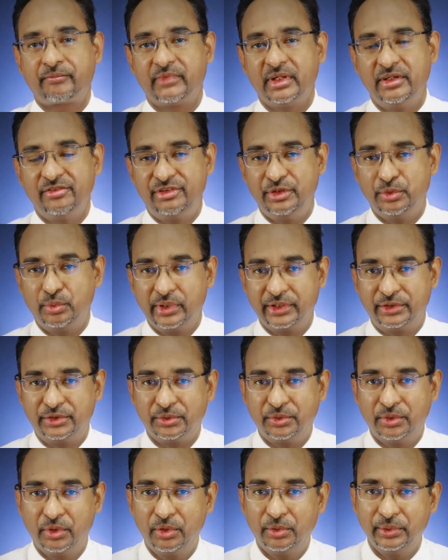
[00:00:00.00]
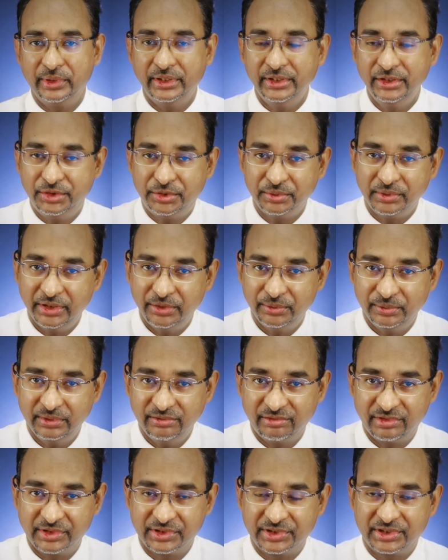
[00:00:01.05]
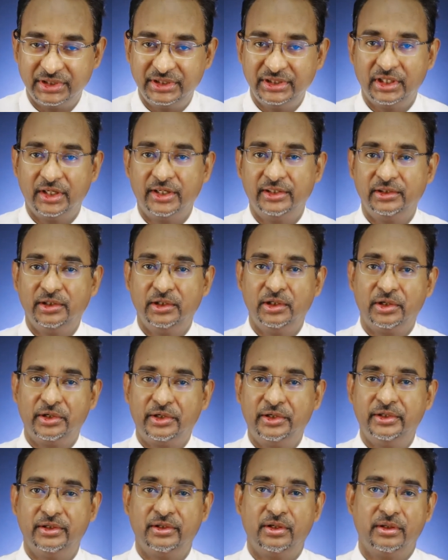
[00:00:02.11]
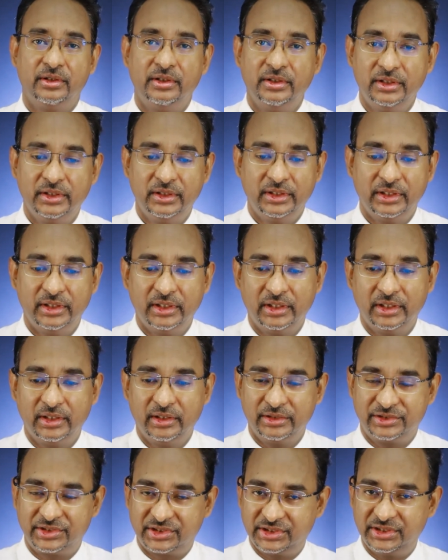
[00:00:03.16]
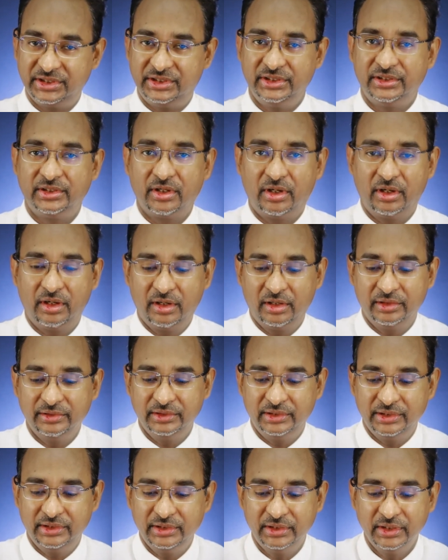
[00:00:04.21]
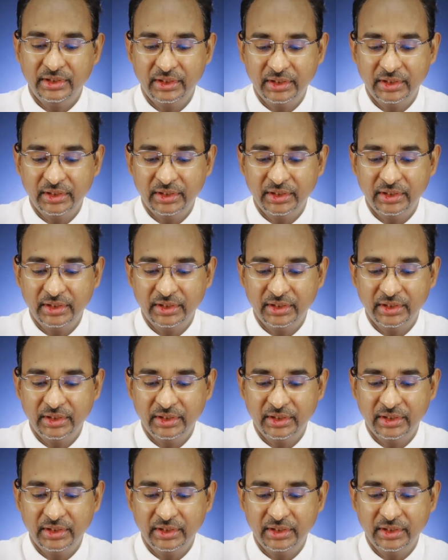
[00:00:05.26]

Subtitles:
if you were to go into the university and learn sitting on the